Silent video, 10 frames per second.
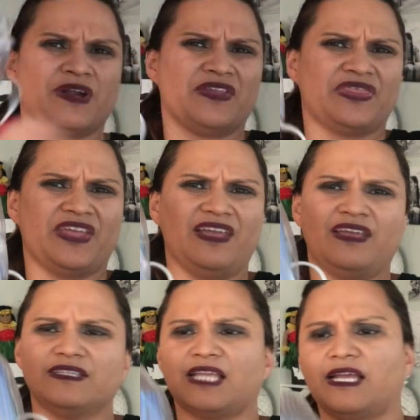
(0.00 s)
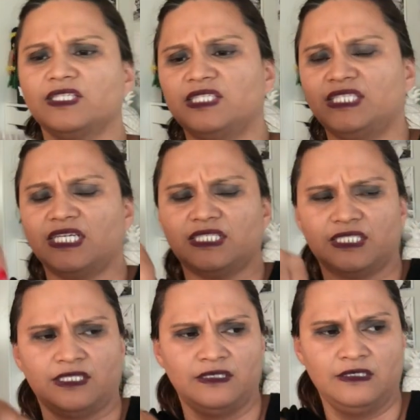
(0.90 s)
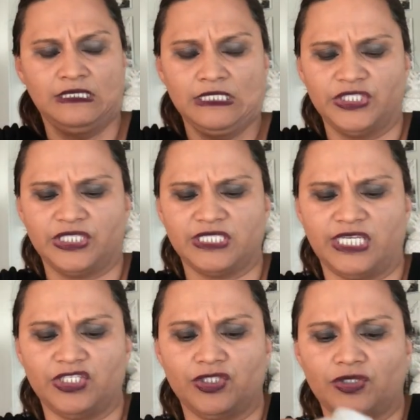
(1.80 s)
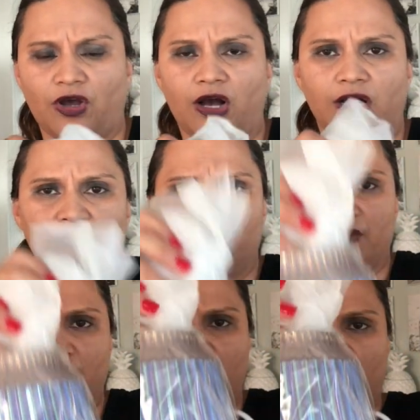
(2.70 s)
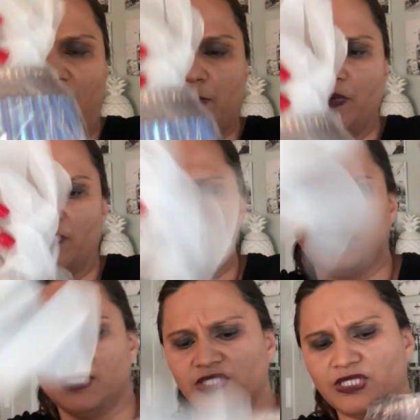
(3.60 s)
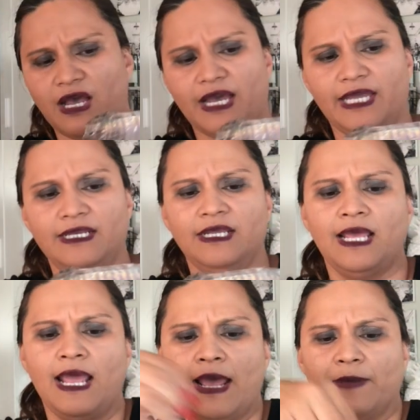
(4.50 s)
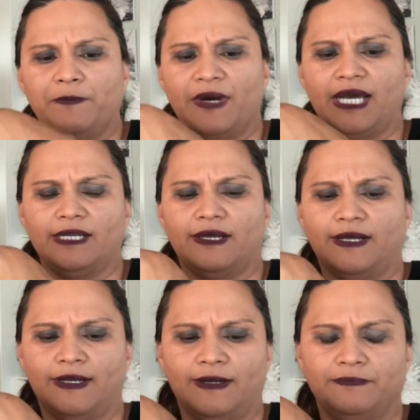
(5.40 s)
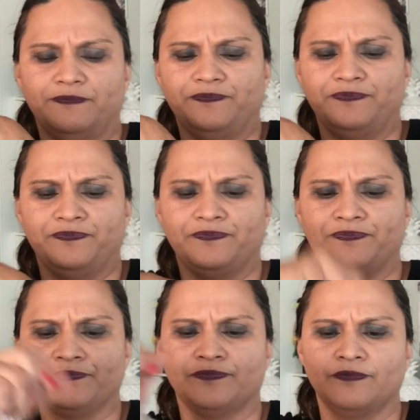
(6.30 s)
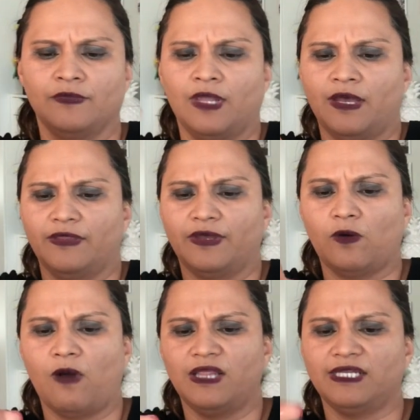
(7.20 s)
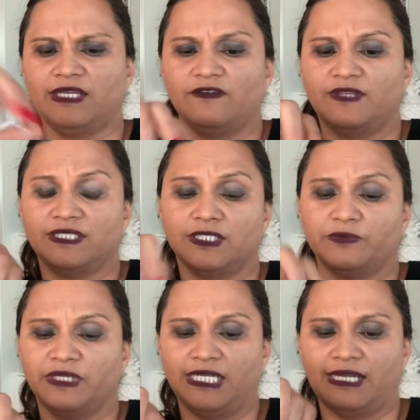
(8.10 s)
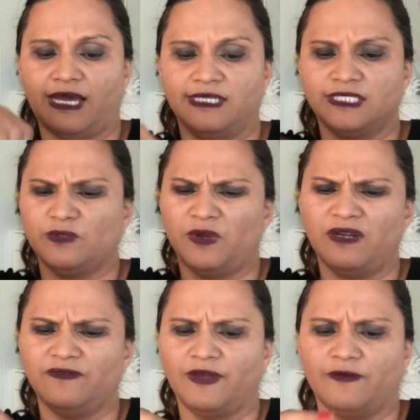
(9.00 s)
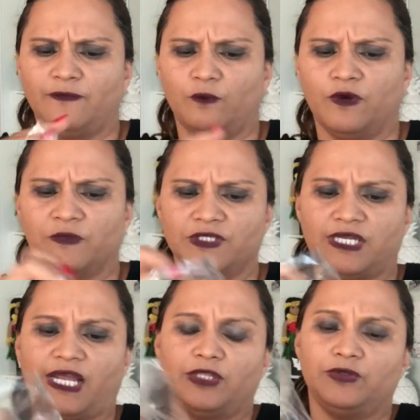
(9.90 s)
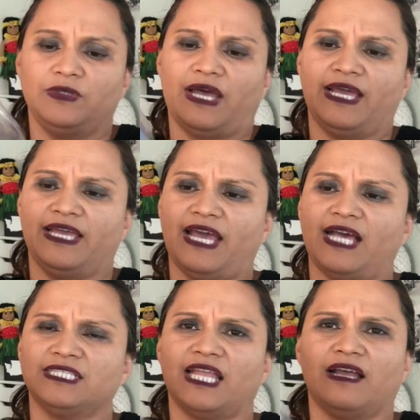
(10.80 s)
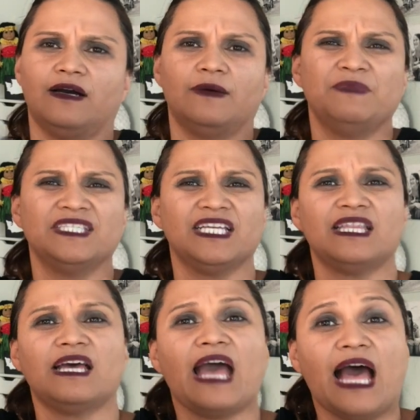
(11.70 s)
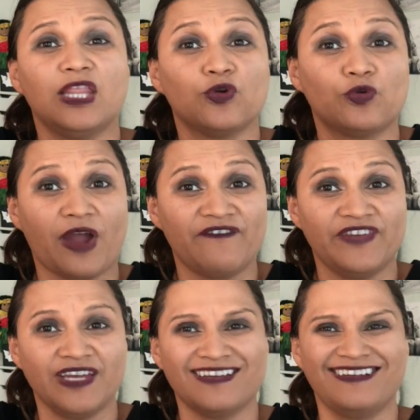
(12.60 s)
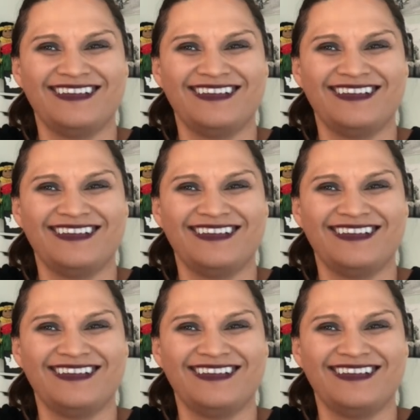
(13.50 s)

I think it's like a six, six inch tall. The light bulb is inside, but um, the quality of this is really nice. It's one of the warmers that I do like. It has like a, is it the holographic